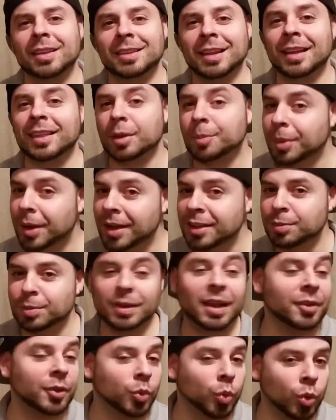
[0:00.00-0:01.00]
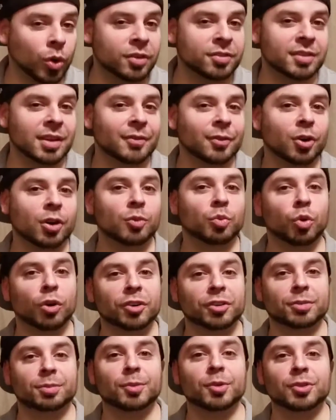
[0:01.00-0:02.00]
Not the best, but not the worst. I've heard
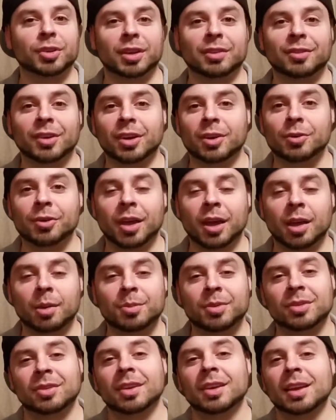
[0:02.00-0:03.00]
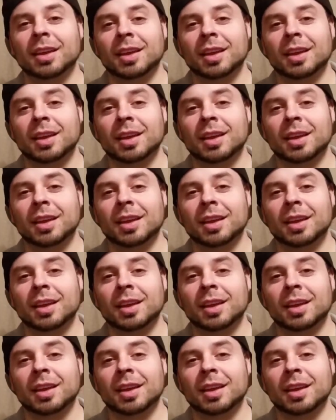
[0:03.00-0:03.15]
worse music in video games,